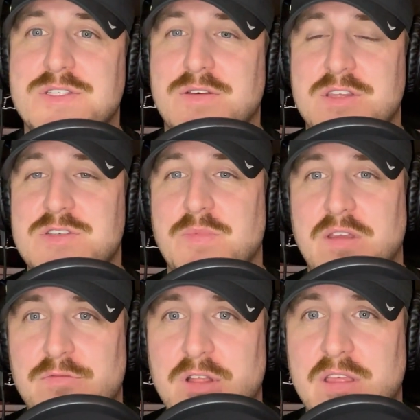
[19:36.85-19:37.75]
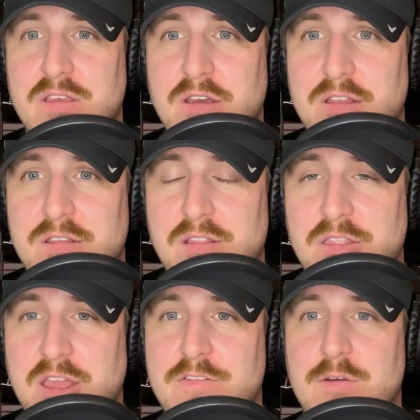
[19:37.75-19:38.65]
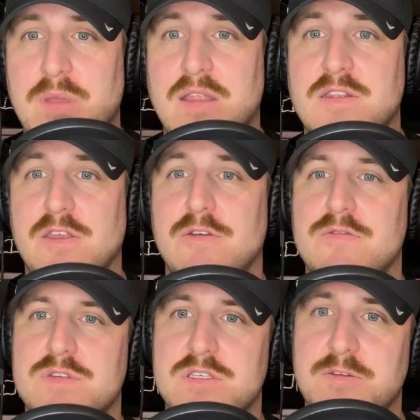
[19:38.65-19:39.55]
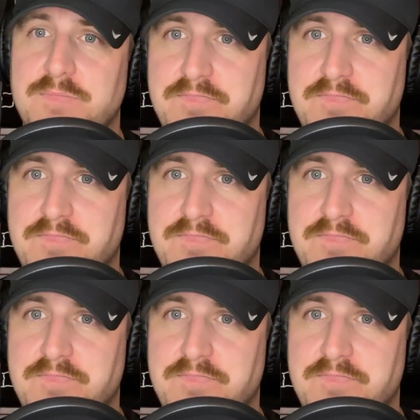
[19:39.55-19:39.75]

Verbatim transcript: So this will be a really good thing for me to use